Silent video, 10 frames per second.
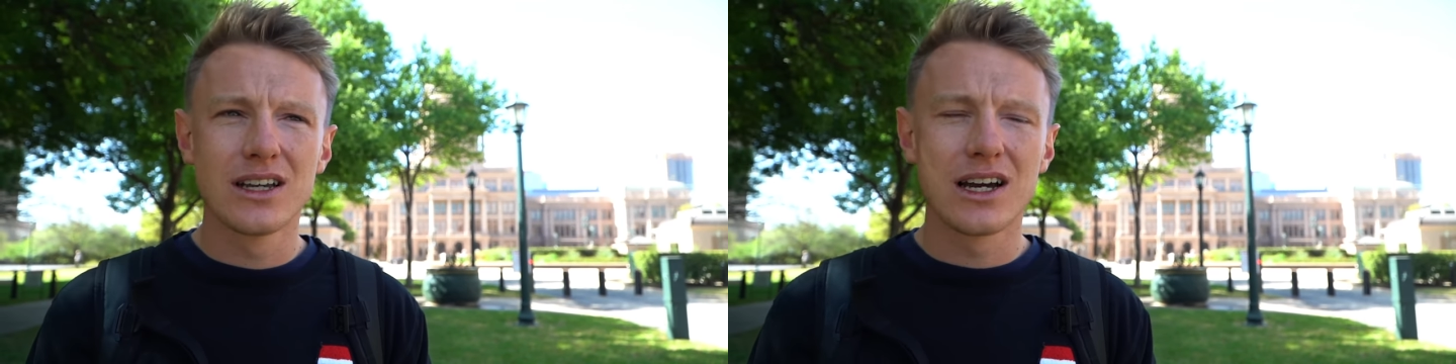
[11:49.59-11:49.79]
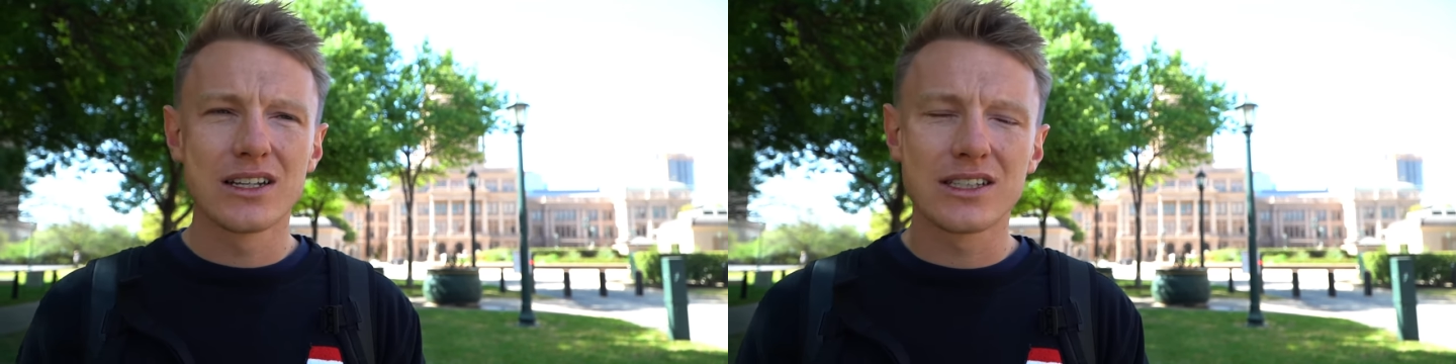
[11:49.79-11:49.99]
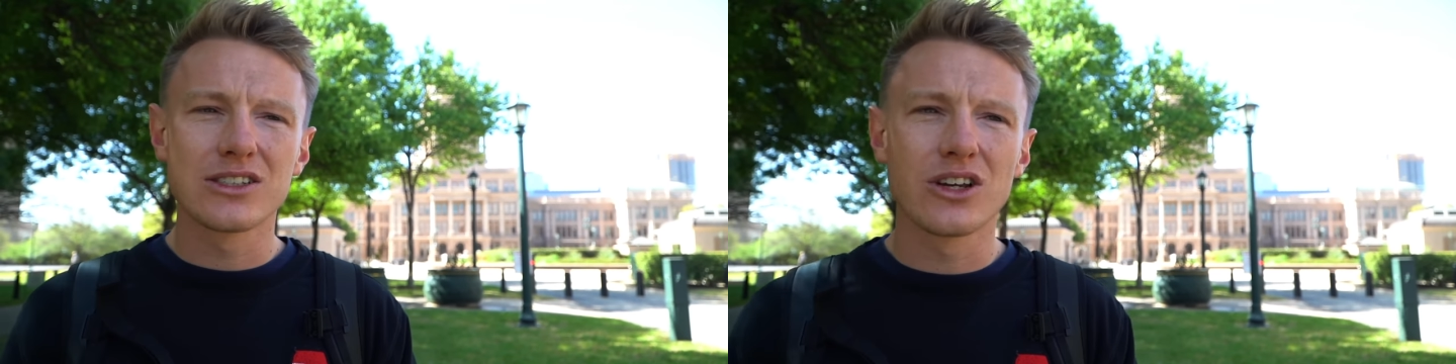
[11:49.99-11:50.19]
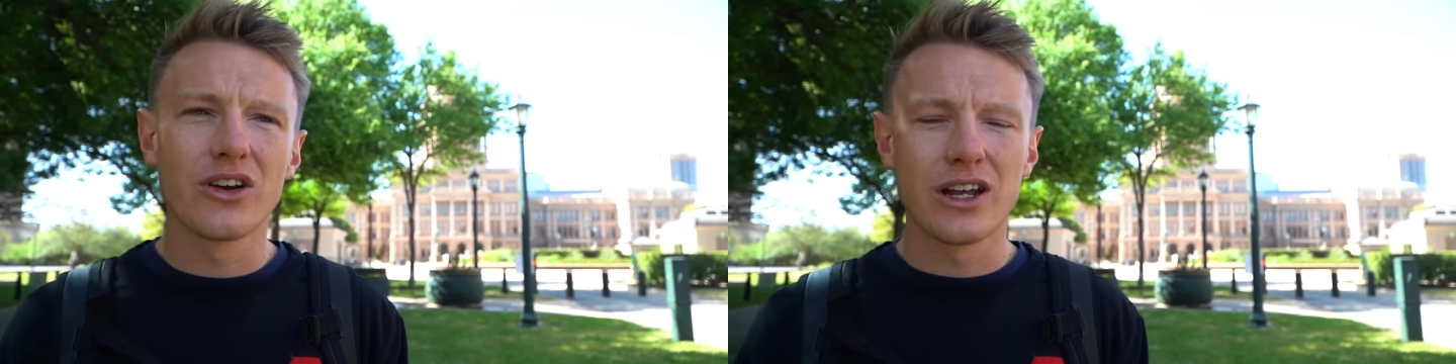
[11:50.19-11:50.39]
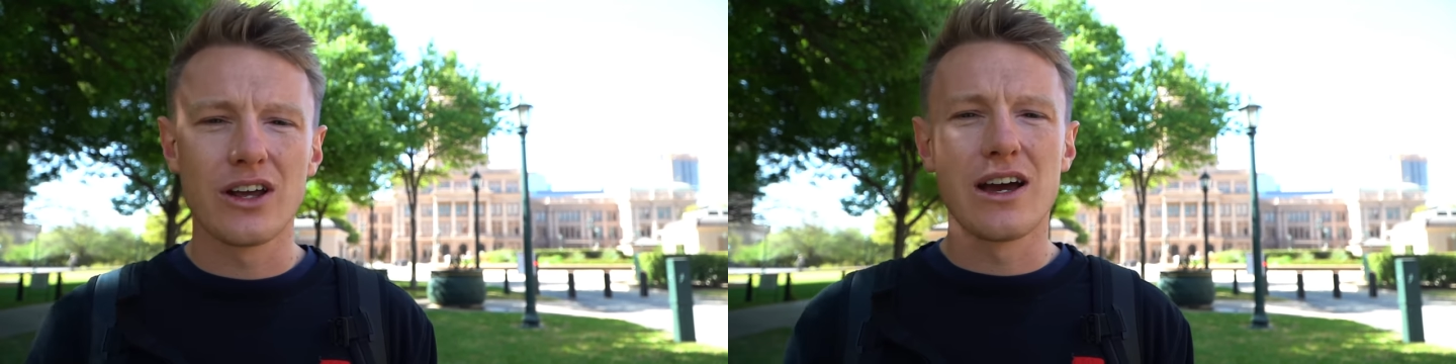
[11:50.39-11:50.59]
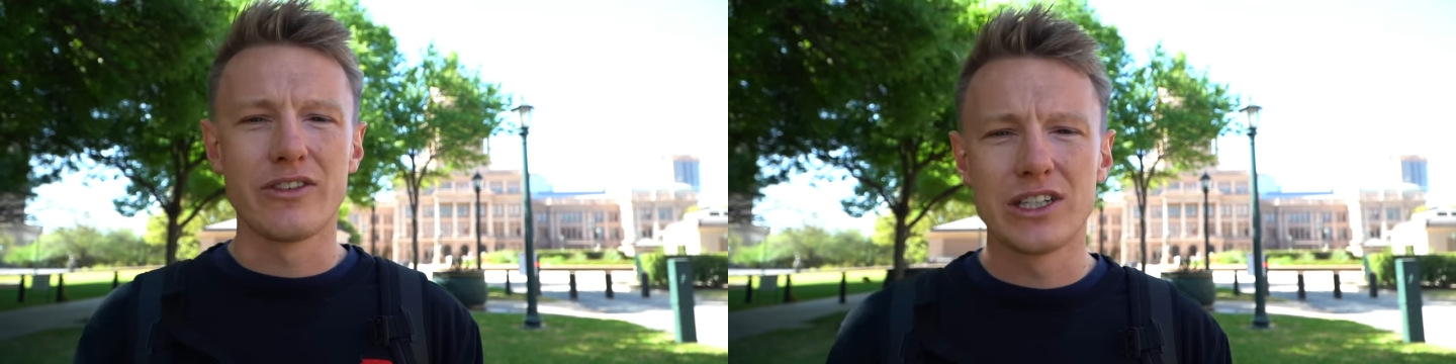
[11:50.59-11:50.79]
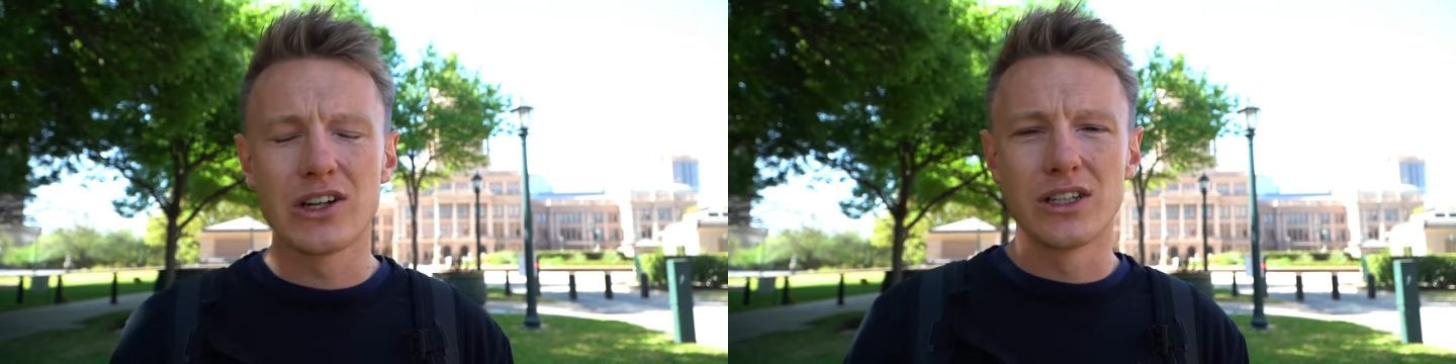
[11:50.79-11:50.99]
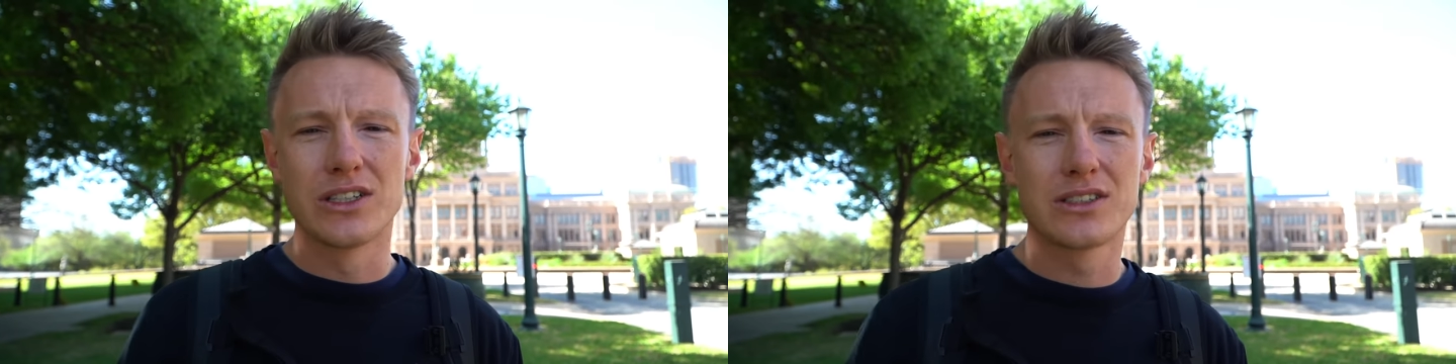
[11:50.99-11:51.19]
And I said, sorry, I don't have any
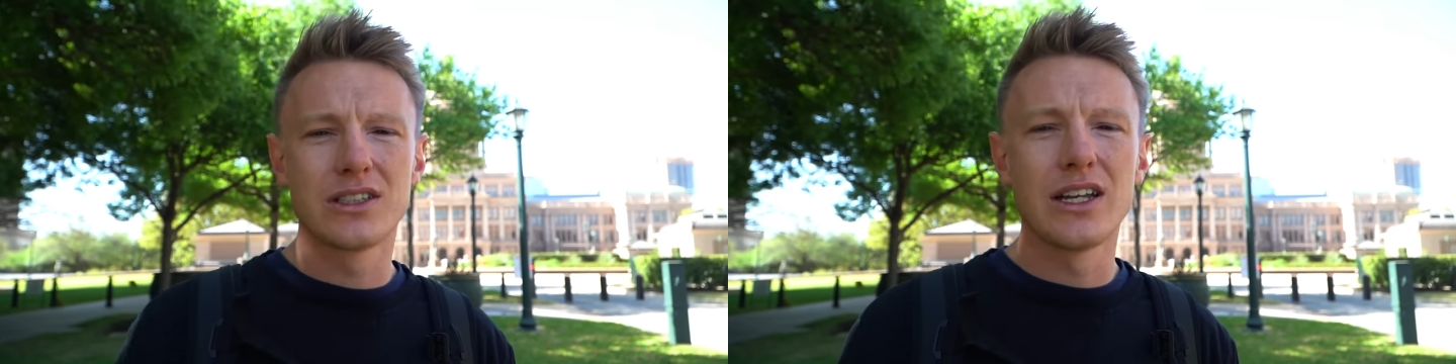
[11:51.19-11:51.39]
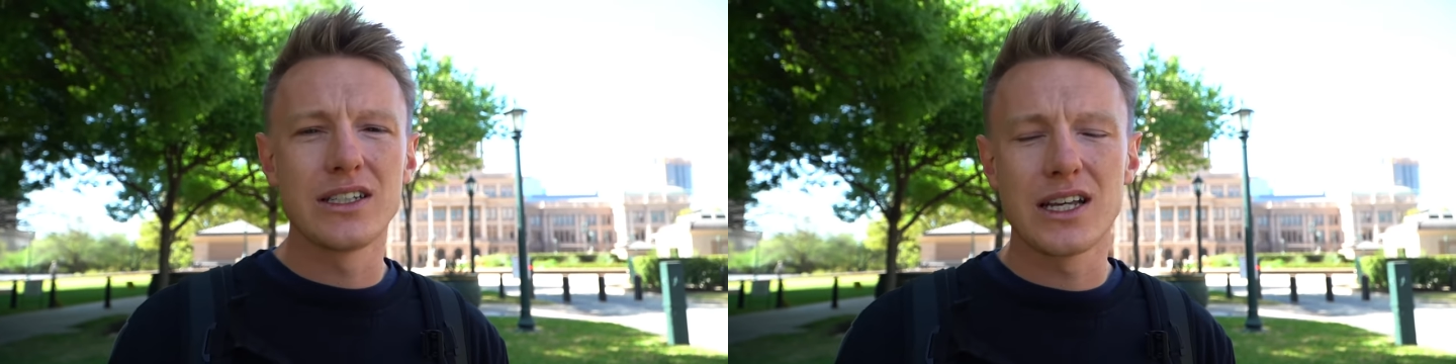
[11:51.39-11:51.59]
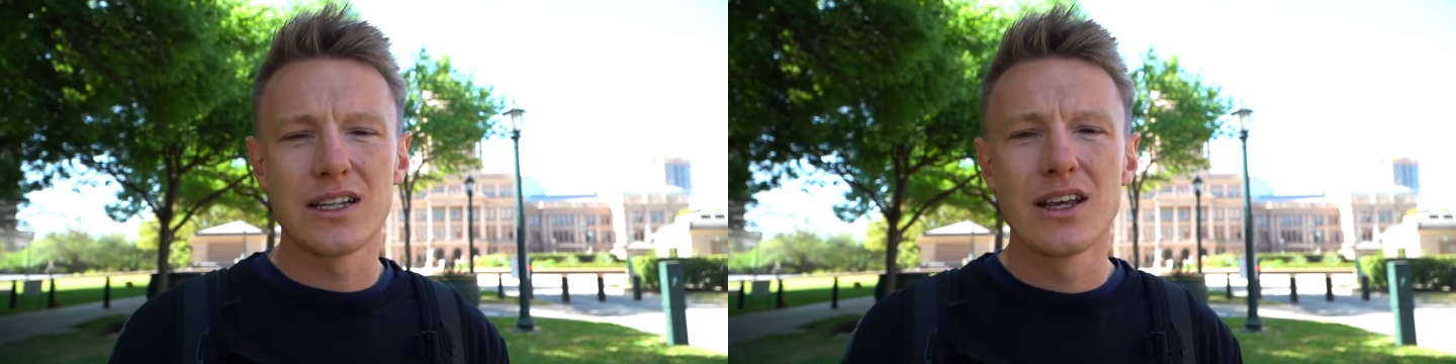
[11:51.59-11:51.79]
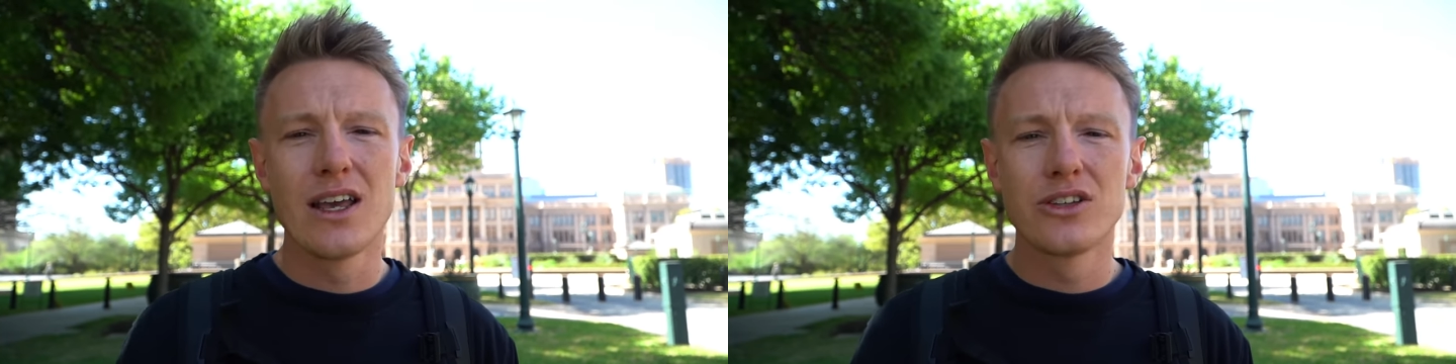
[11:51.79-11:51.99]
dollars. And he said,